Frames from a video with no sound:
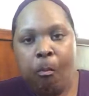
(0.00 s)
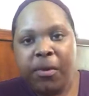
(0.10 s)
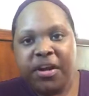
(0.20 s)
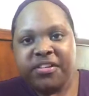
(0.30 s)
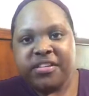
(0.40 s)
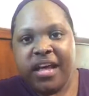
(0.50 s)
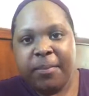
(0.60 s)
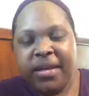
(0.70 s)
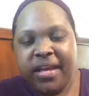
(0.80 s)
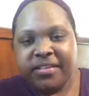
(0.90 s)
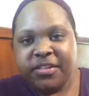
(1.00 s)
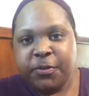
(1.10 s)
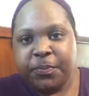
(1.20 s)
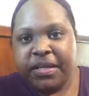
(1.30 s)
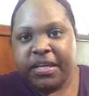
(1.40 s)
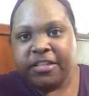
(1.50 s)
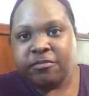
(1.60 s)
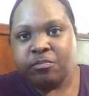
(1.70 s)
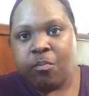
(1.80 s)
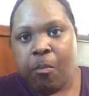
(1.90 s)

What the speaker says: Hey, Sabi, I see you peeking.